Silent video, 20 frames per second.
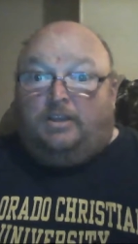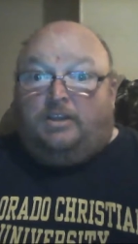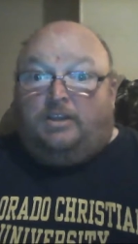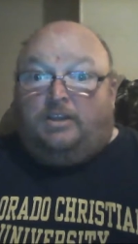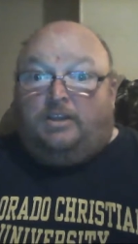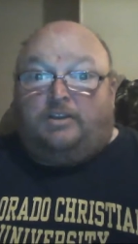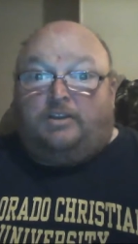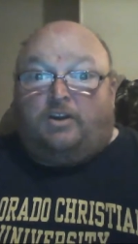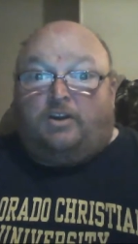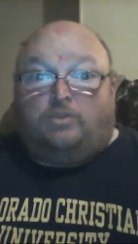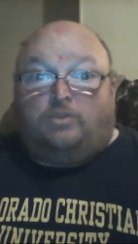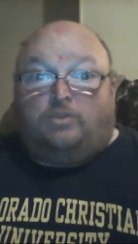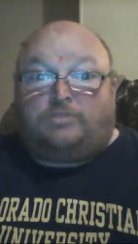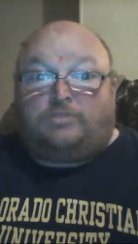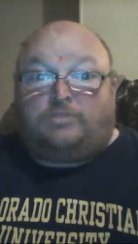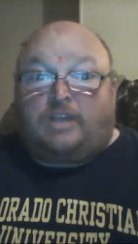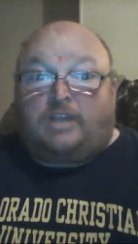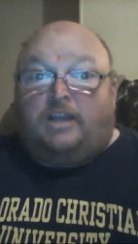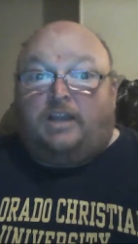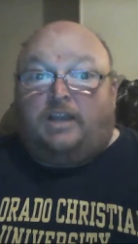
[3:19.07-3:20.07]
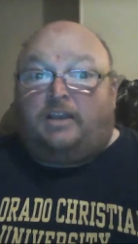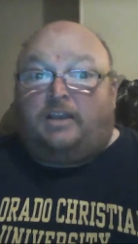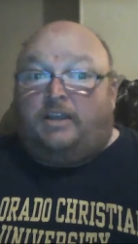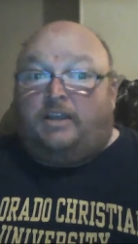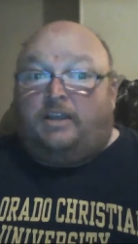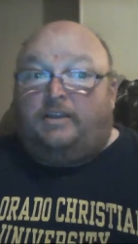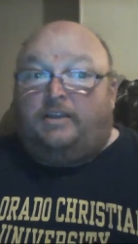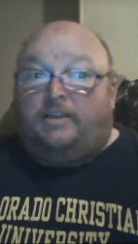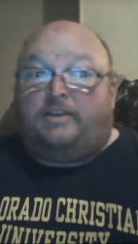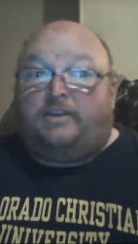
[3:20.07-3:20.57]
and their home site,
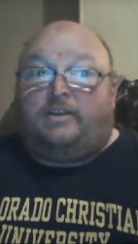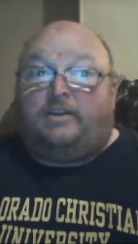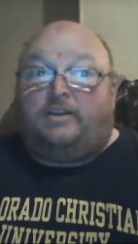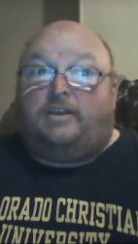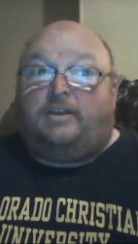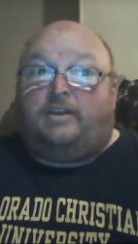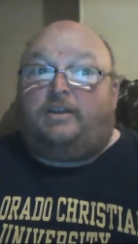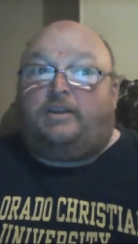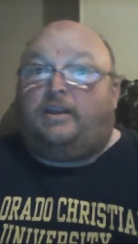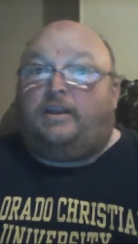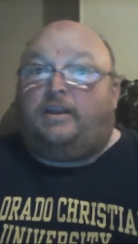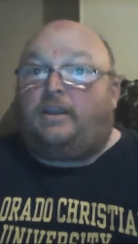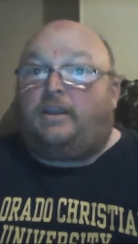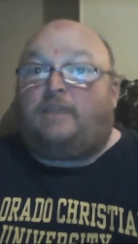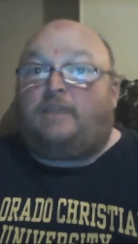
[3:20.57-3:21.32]
and it